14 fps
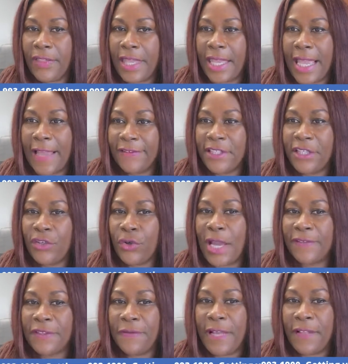you
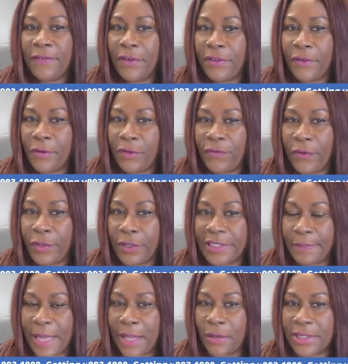have to file for your
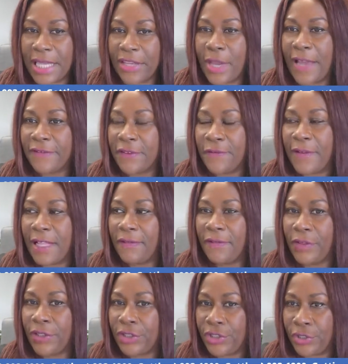spouse and you have to file
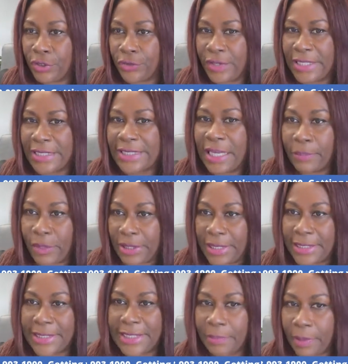for the children
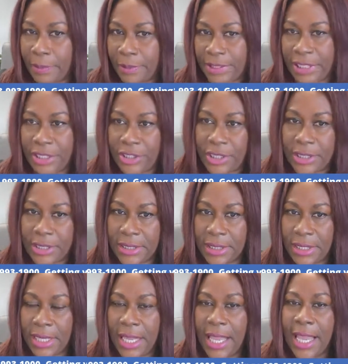separately, separate petitions.
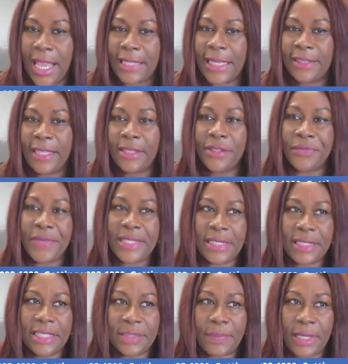And I think the
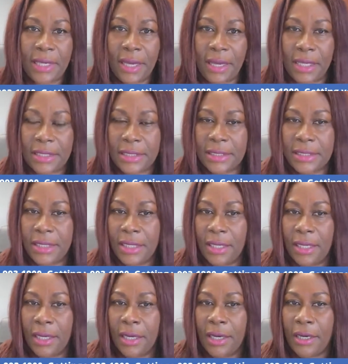reason is because
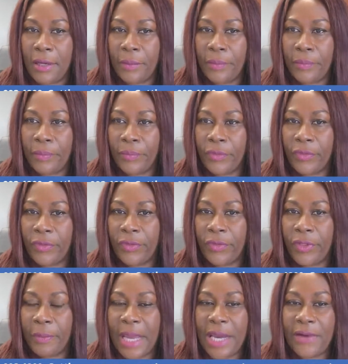
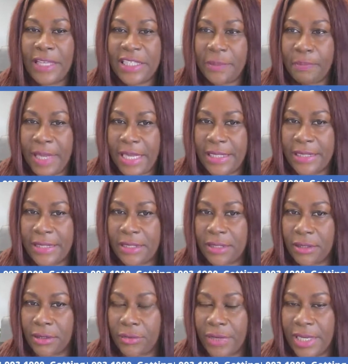the marriage-based
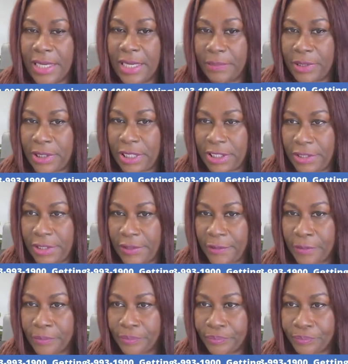green card
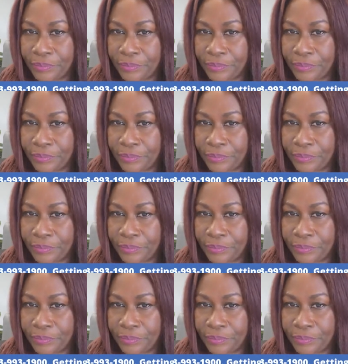petition